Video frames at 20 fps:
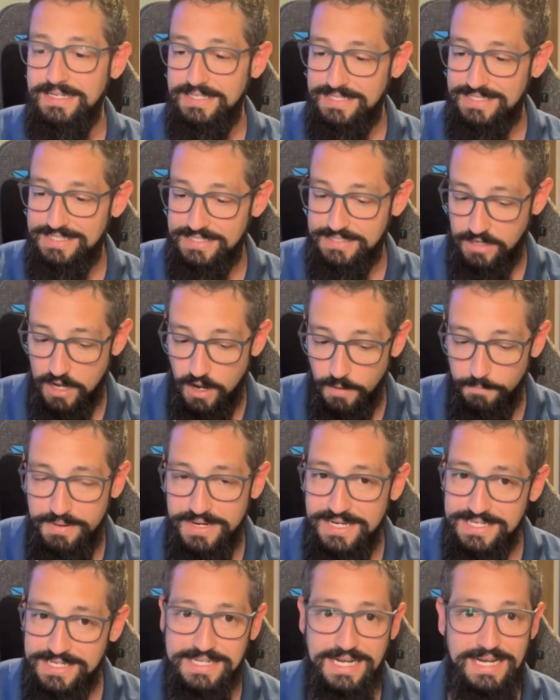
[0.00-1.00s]
company
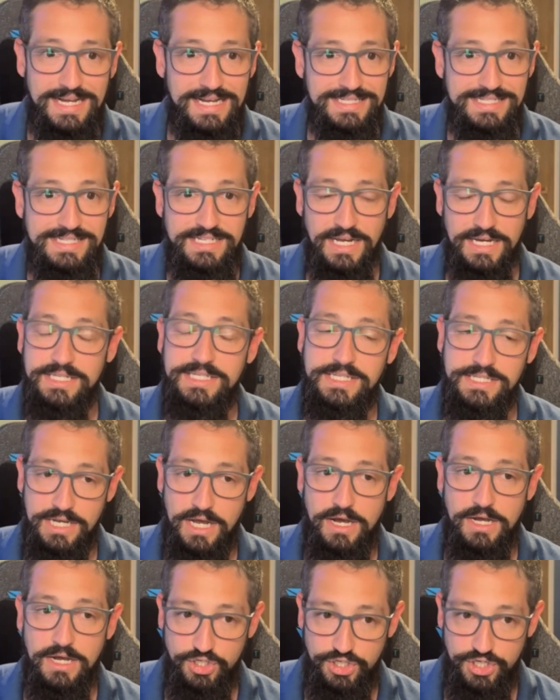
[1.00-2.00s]
size does
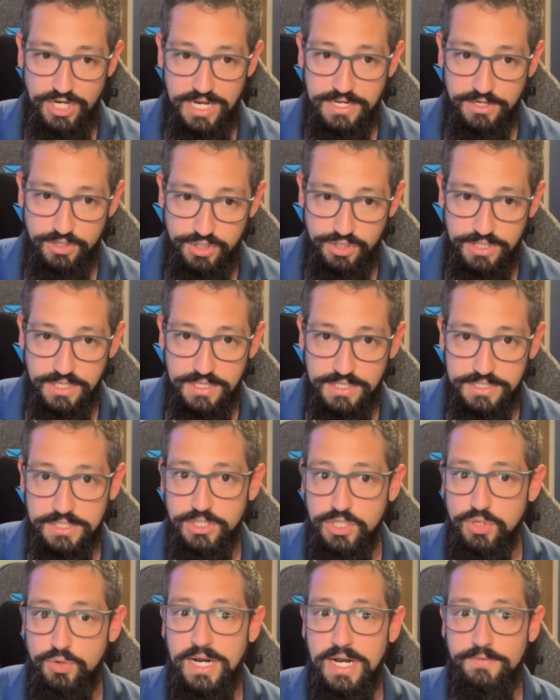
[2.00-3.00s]
not change this.
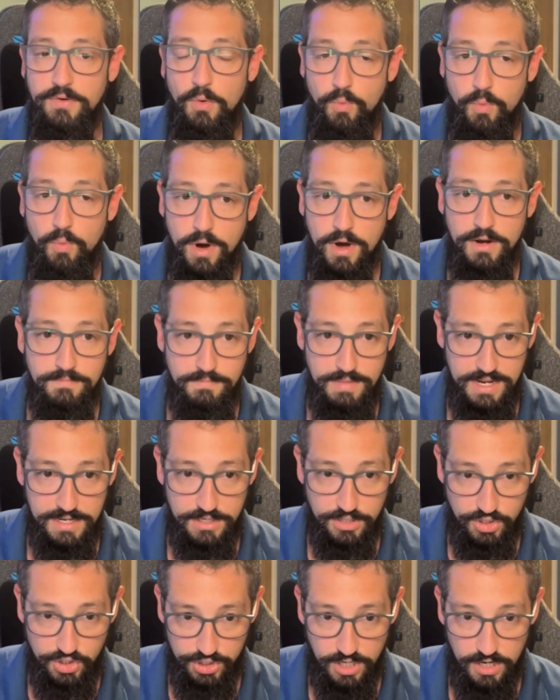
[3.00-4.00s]
You could have a one-man
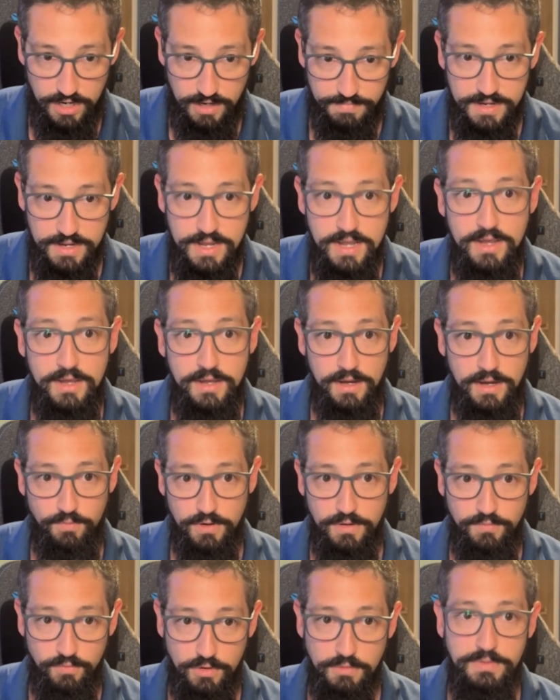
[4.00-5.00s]
shop, a
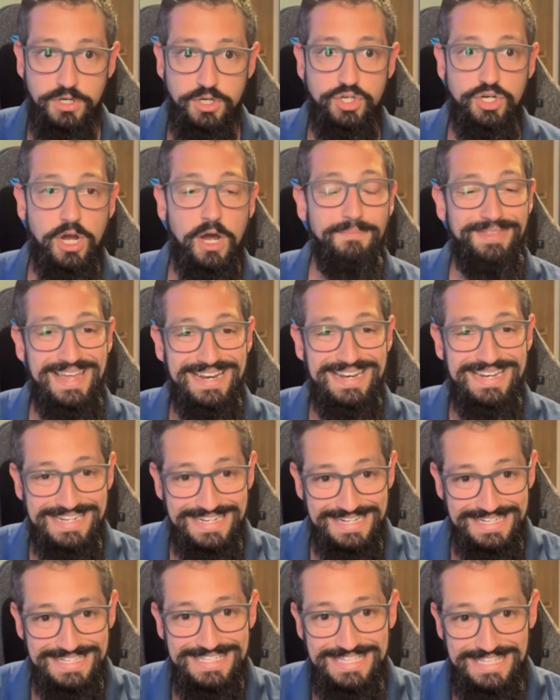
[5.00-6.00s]
one-woman shop that
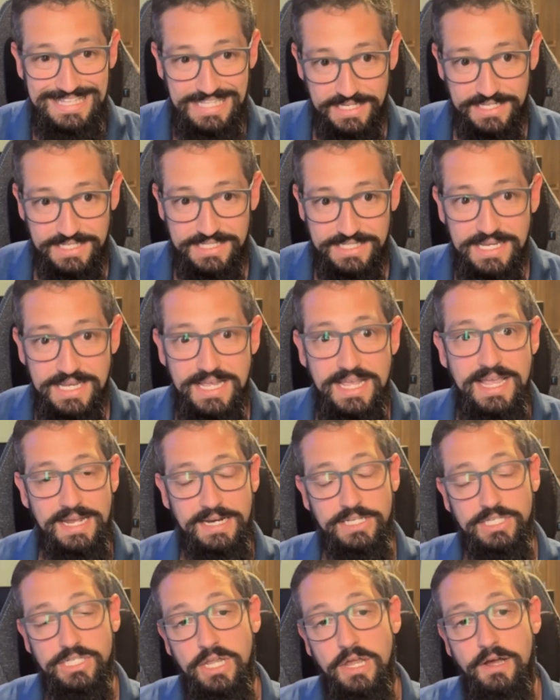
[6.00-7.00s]
does this. And
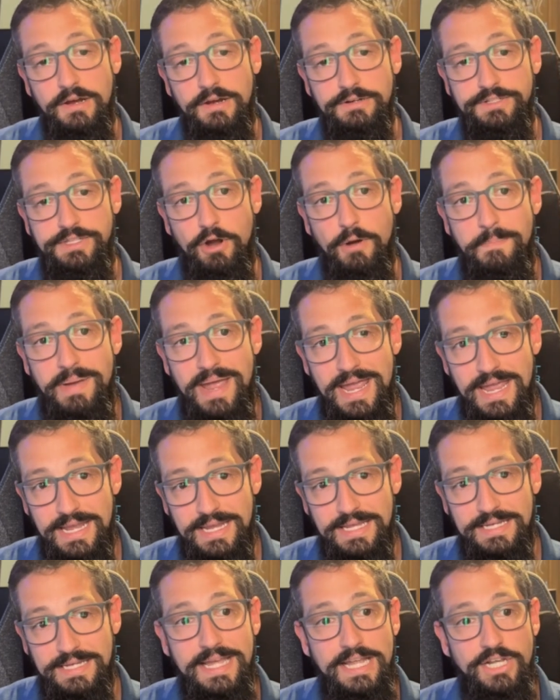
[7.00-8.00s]
as long as they are paying
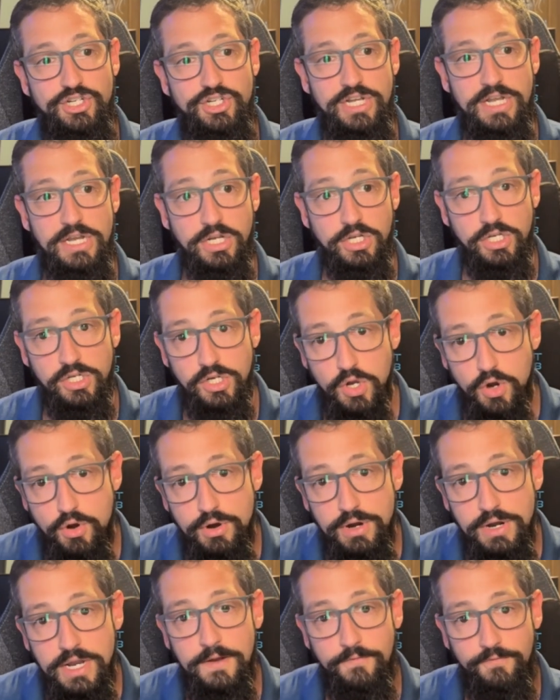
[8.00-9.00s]
attention and
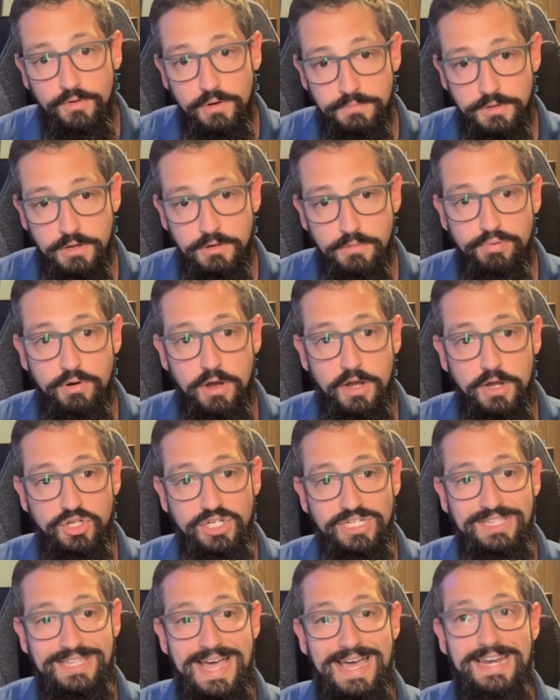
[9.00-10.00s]
learning from their project,
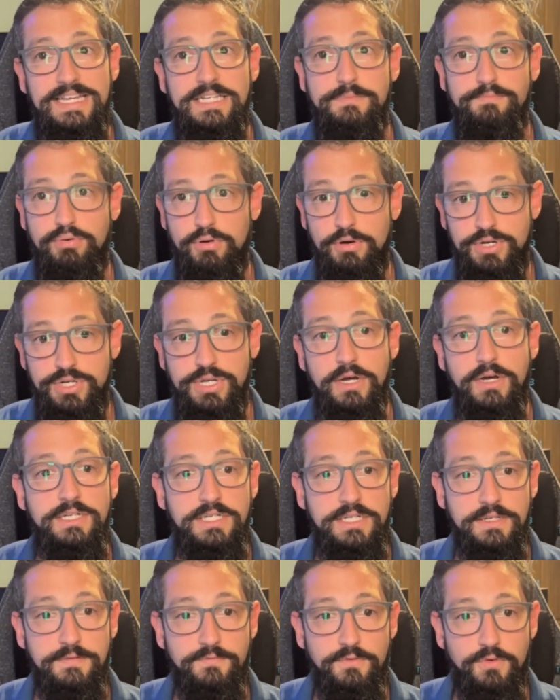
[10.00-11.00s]
that is
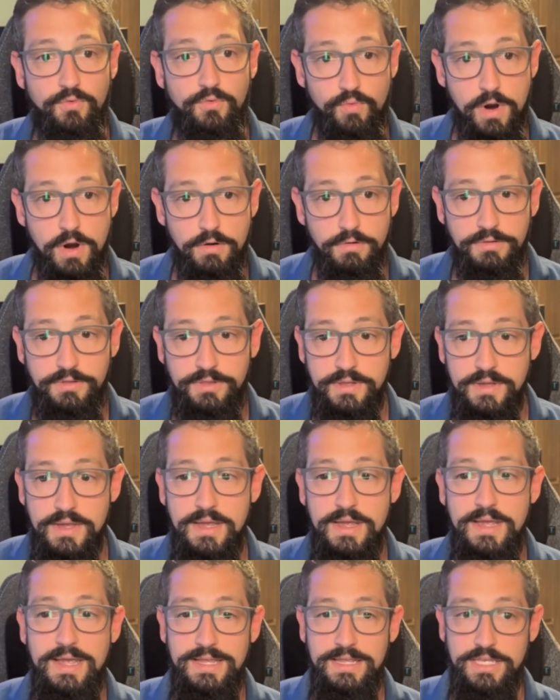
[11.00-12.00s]
productive growth.
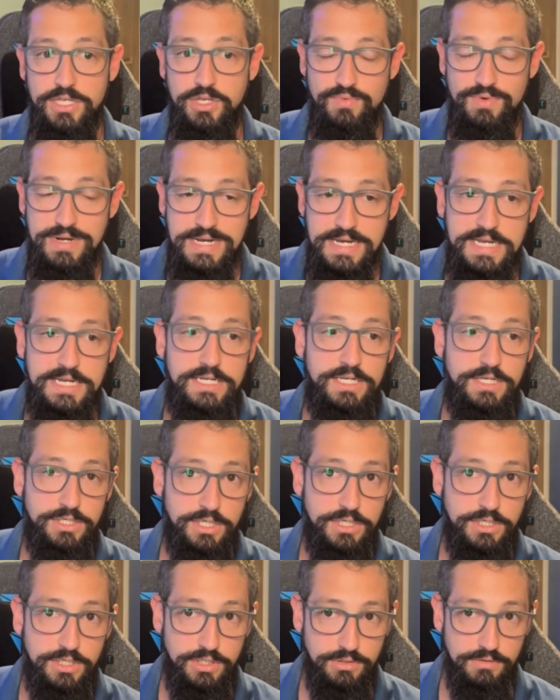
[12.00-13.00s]
You need to
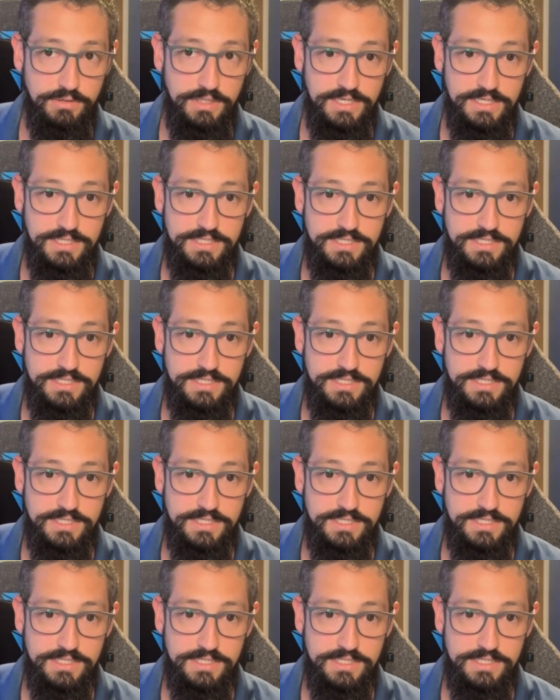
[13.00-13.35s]
do this.